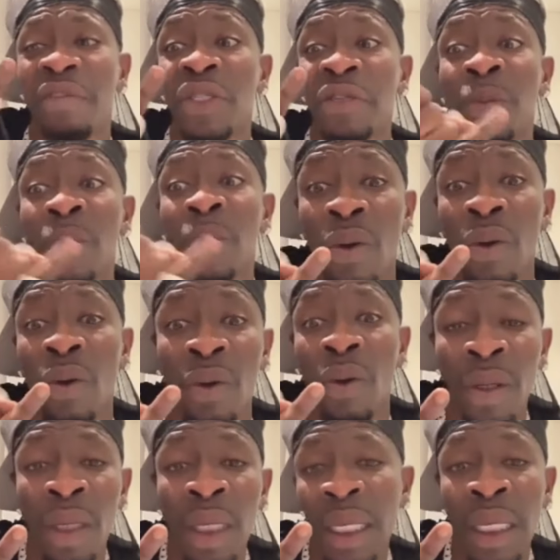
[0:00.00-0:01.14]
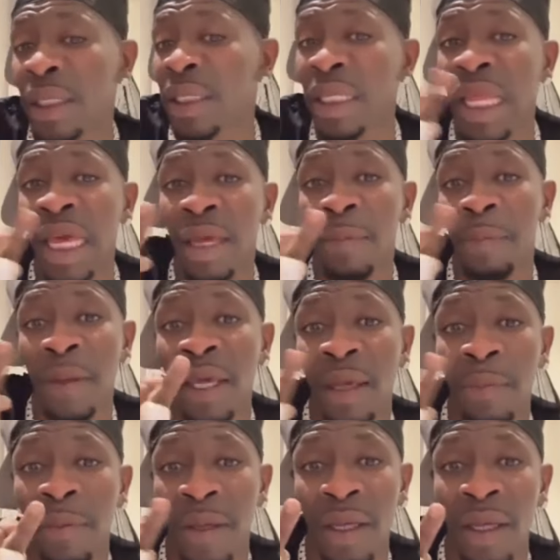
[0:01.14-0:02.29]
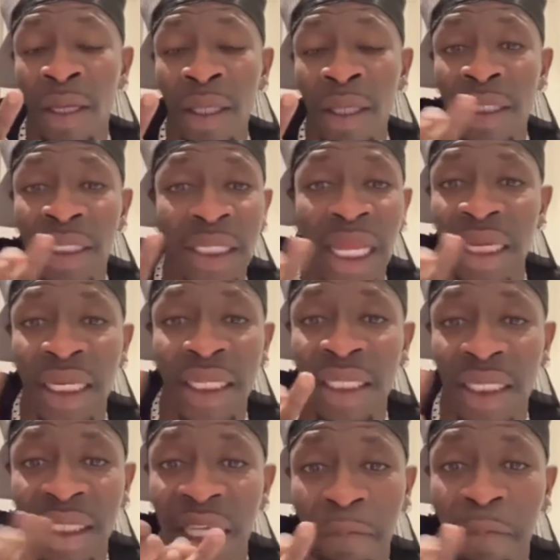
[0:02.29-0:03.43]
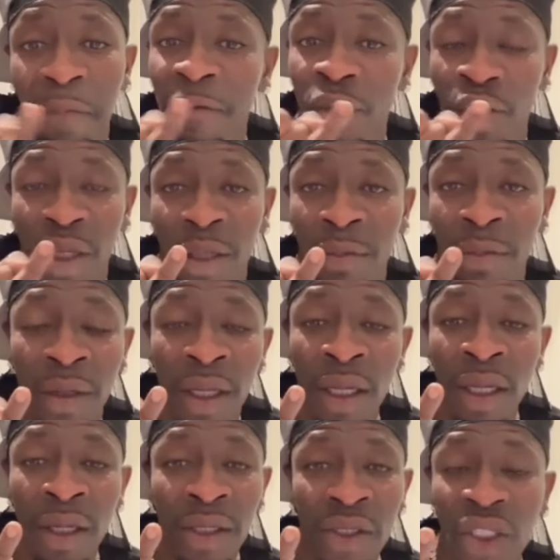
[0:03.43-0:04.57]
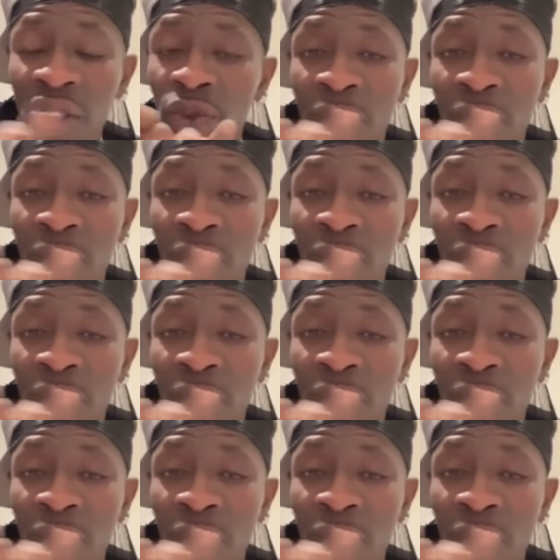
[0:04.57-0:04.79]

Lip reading: very small. He's looking like a baby. He's like they just gave birth to him.